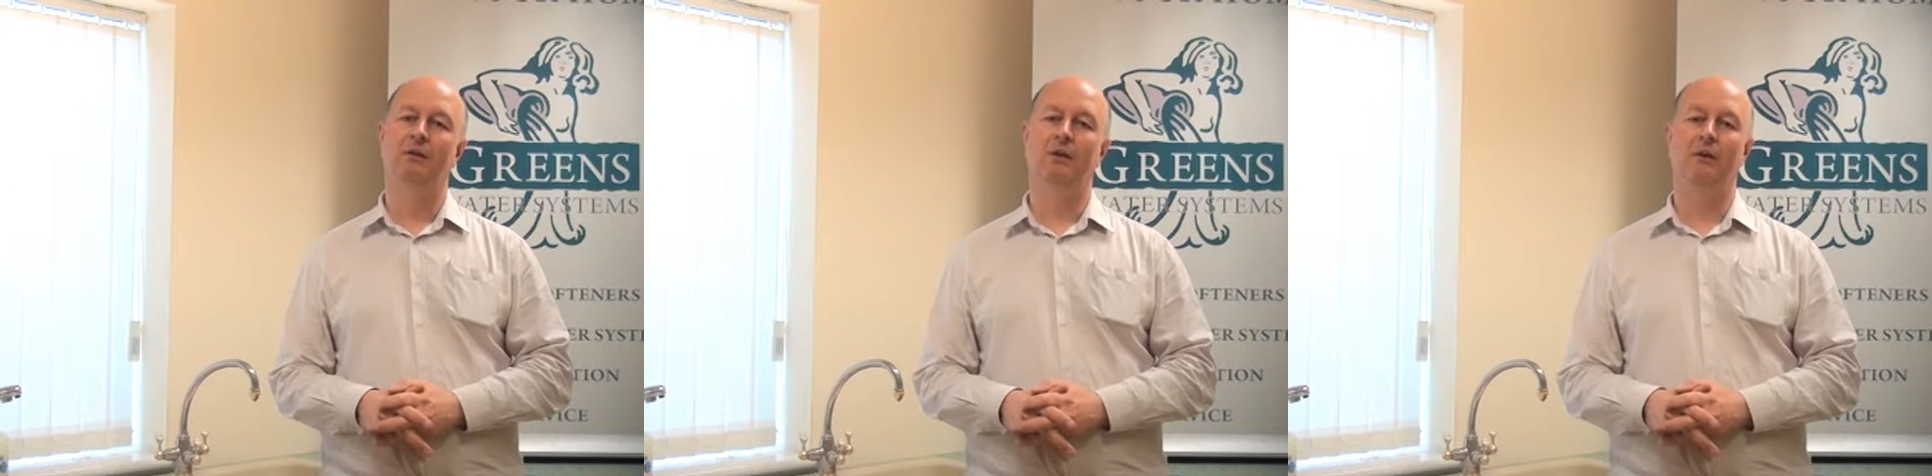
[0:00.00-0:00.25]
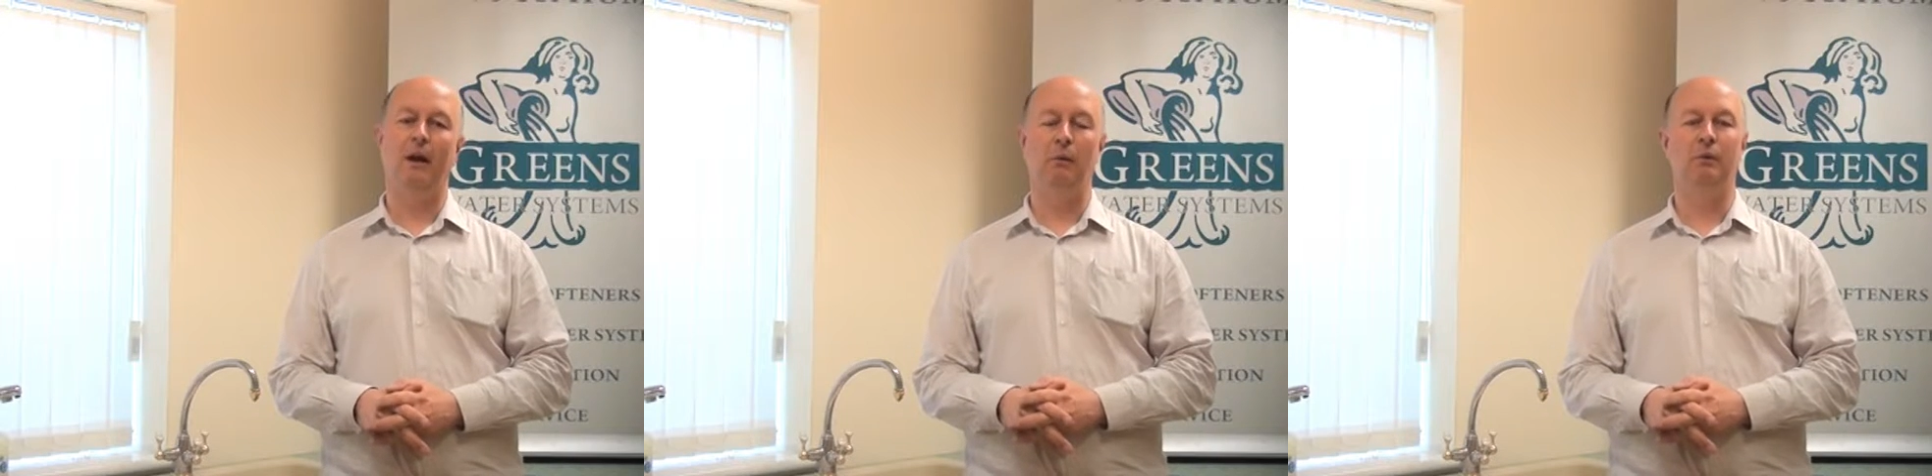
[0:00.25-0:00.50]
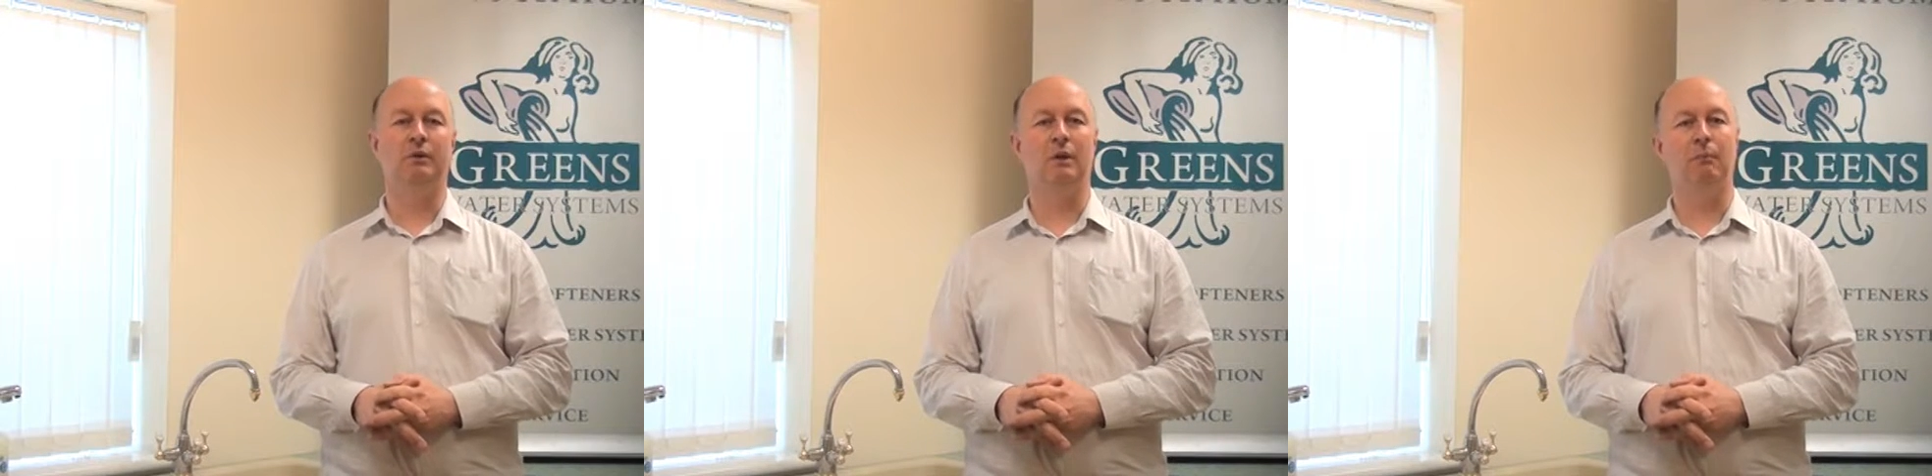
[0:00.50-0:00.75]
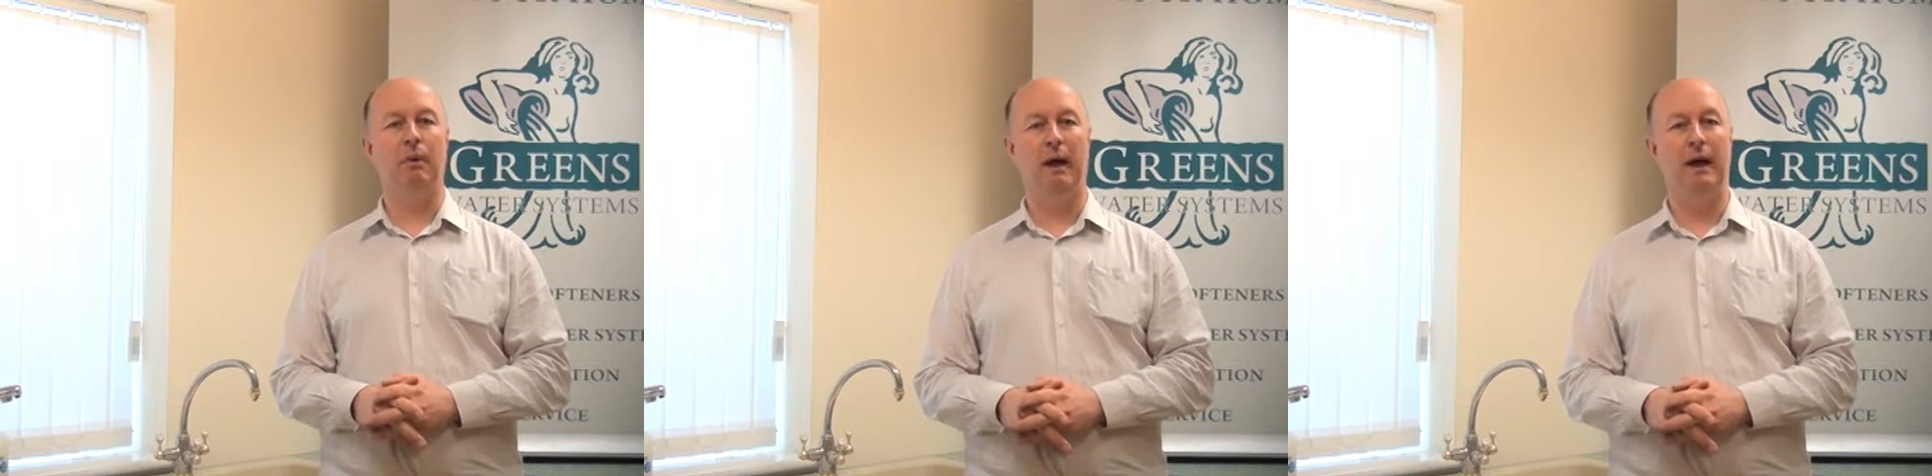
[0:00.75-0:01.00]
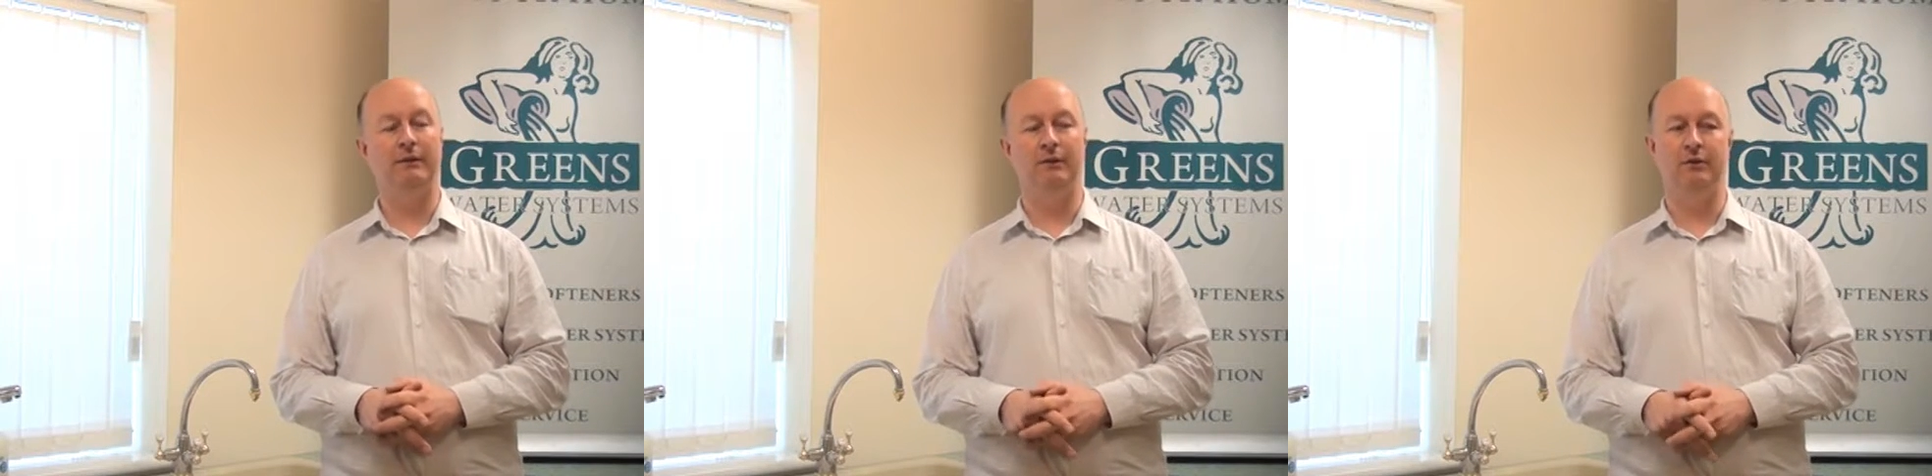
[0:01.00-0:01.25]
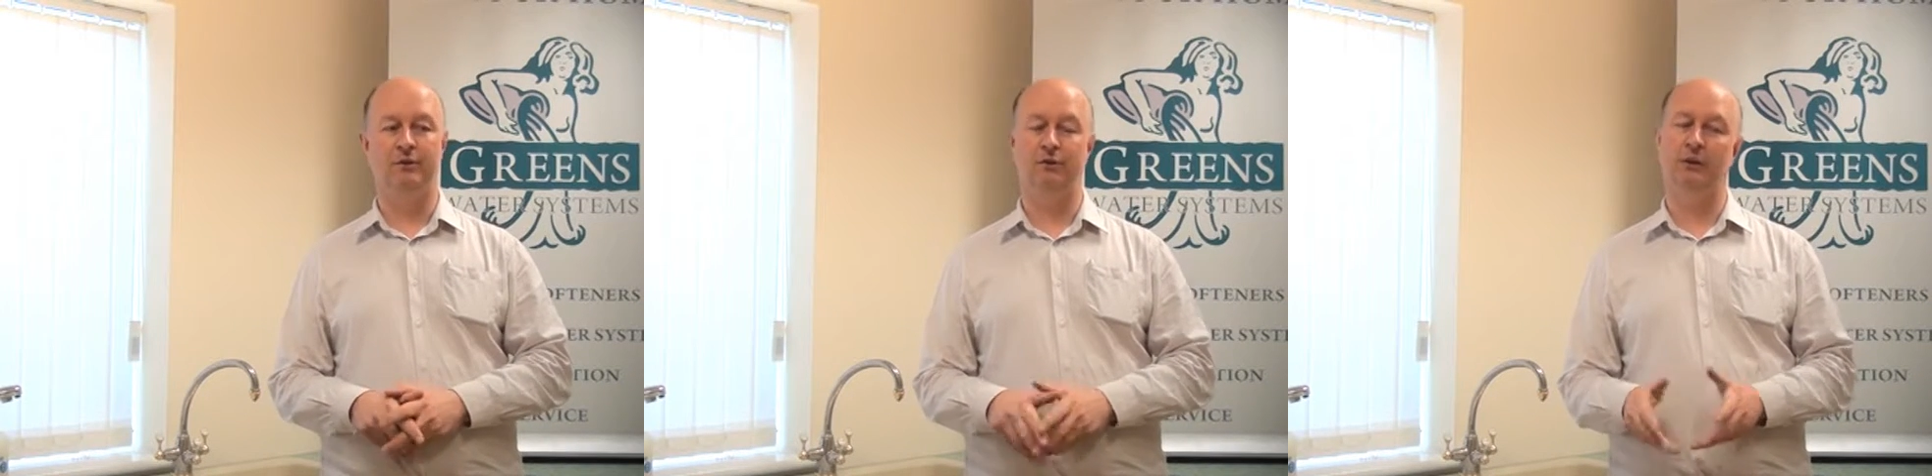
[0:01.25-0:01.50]
So that would compare
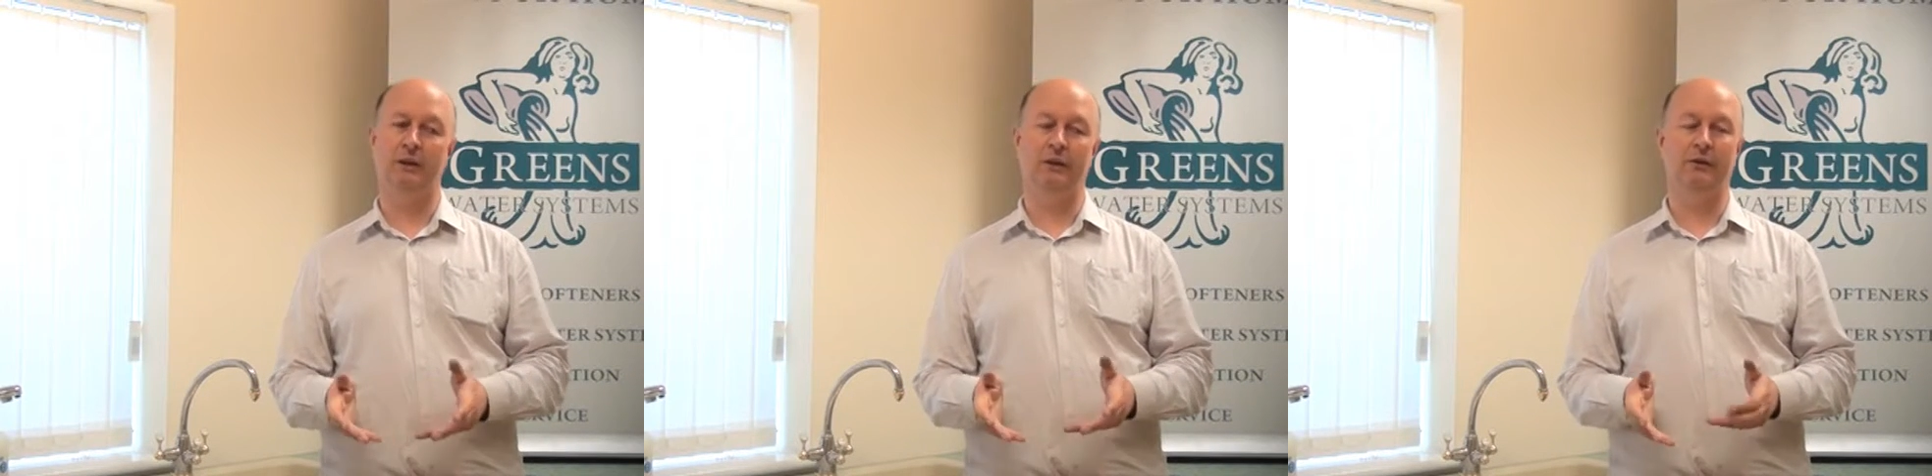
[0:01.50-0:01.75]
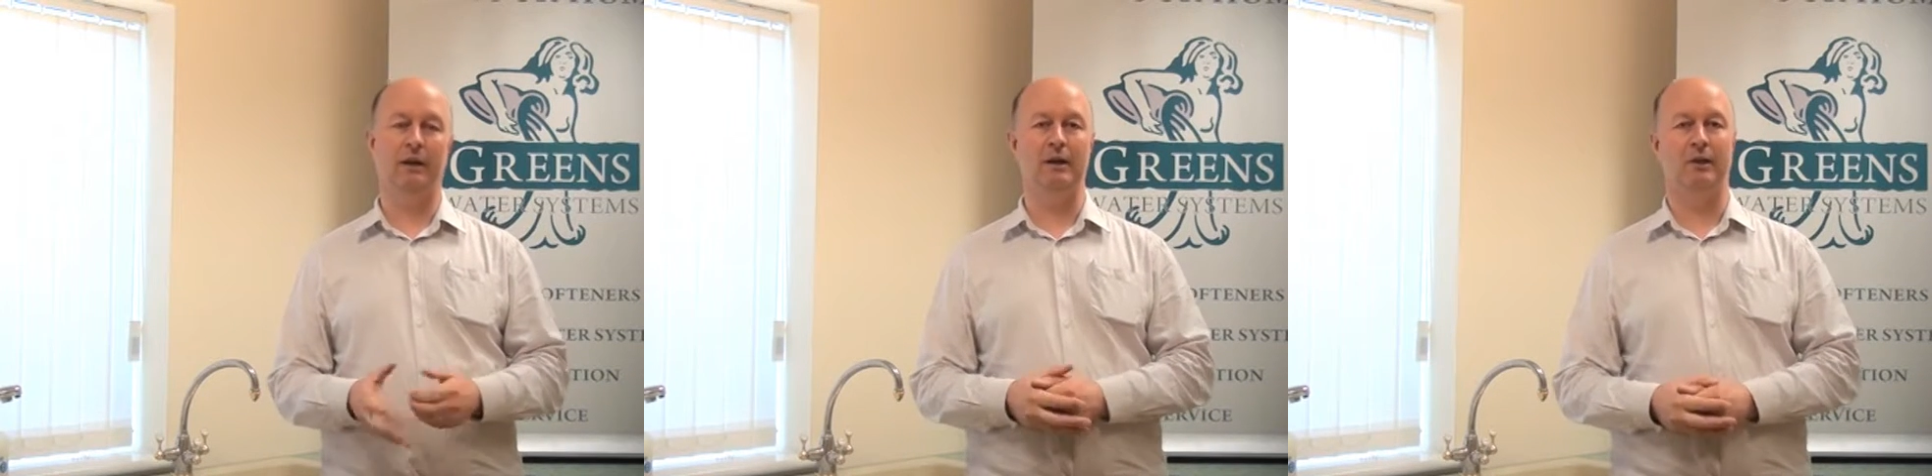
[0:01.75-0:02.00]
to drinking, say,